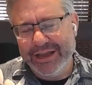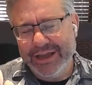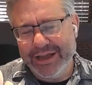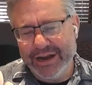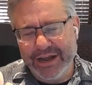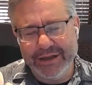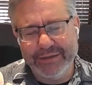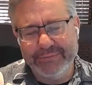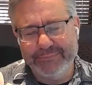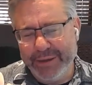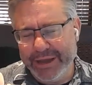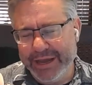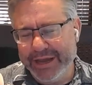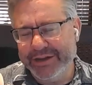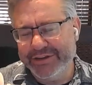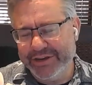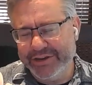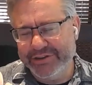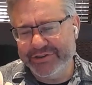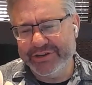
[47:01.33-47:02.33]
And I pay
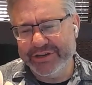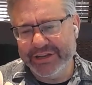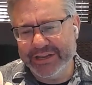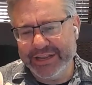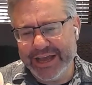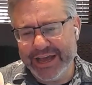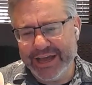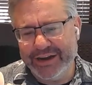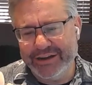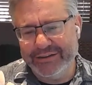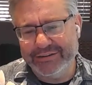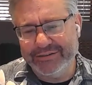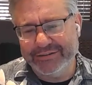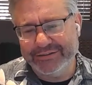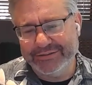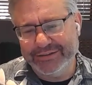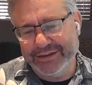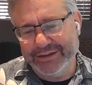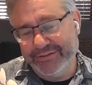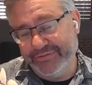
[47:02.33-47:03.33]
attention to that
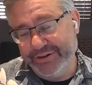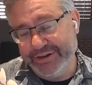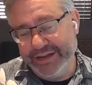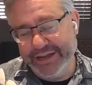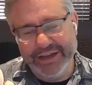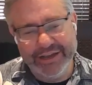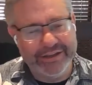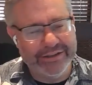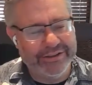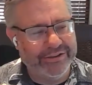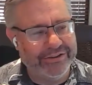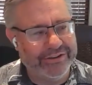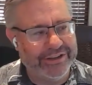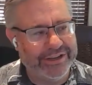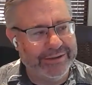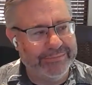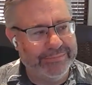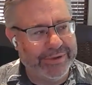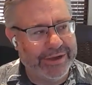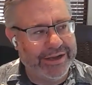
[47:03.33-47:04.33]
every day,
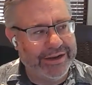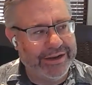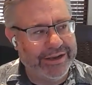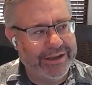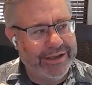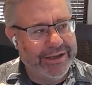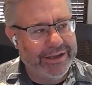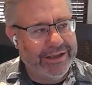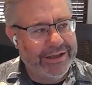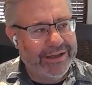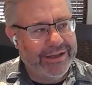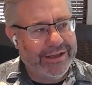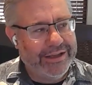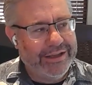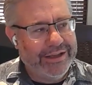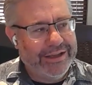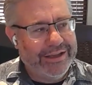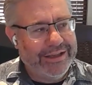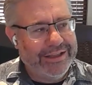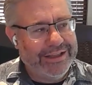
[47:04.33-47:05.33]
clearly, but
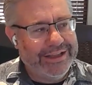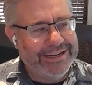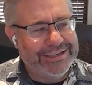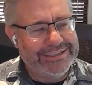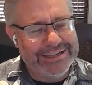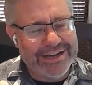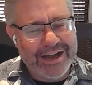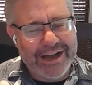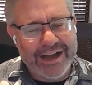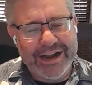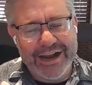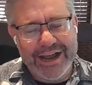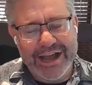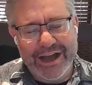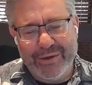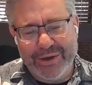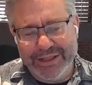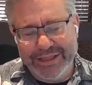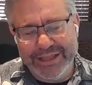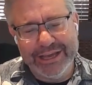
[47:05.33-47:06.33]
it is not
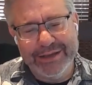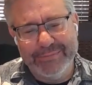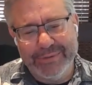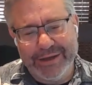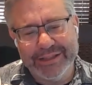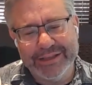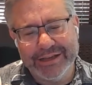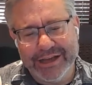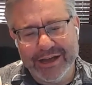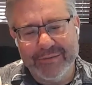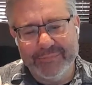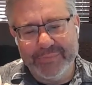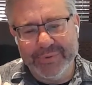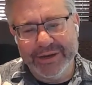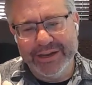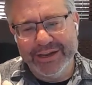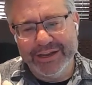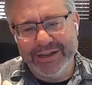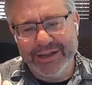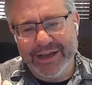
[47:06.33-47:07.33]
how I think about the
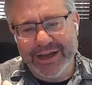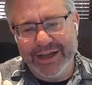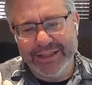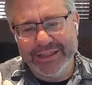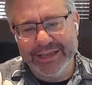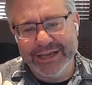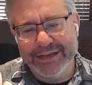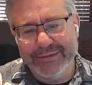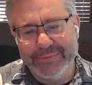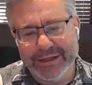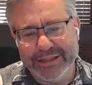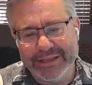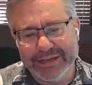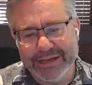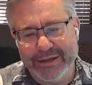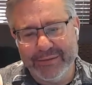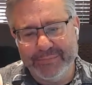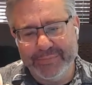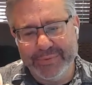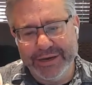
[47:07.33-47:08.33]
company. I think about the
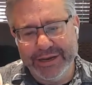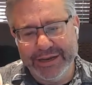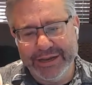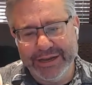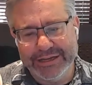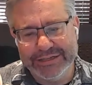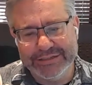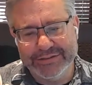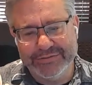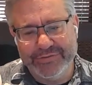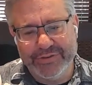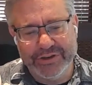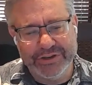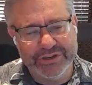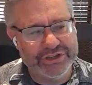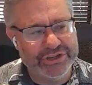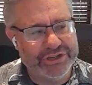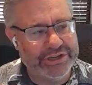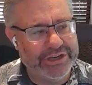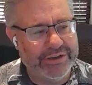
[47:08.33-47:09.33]
company as a
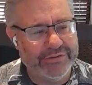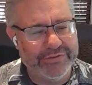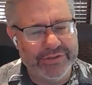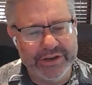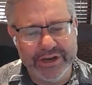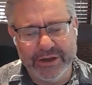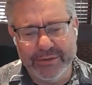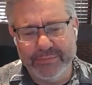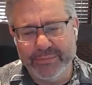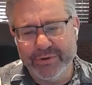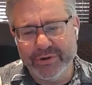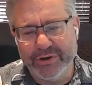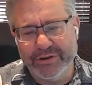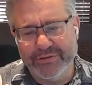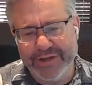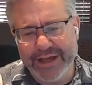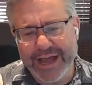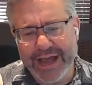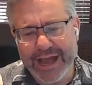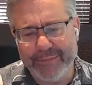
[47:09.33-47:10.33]
function of the number
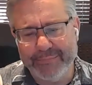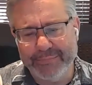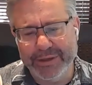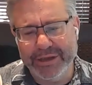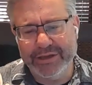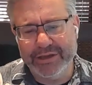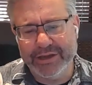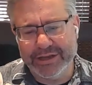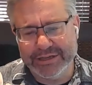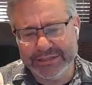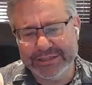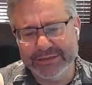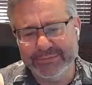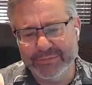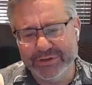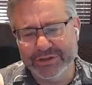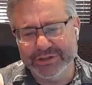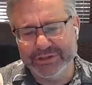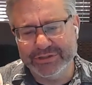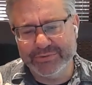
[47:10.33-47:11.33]
of happy
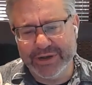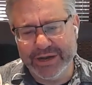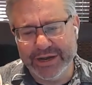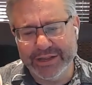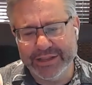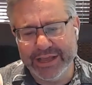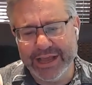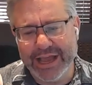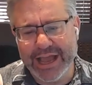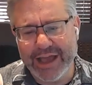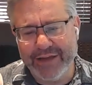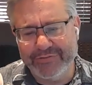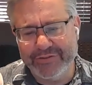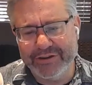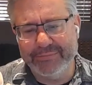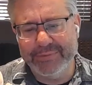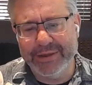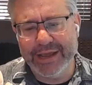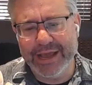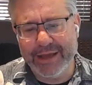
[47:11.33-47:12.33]
customers, right? They have
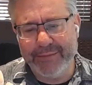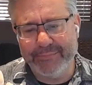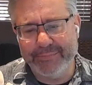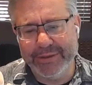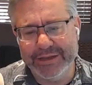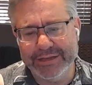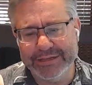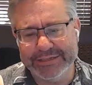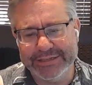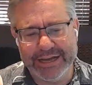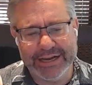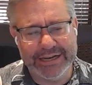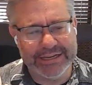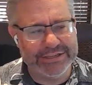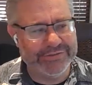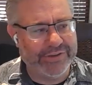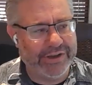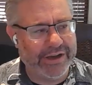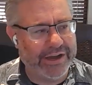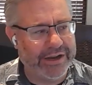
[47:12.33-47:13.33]
to be happy and
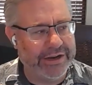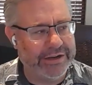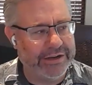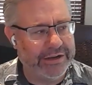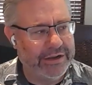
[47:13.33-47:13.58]
satisfied.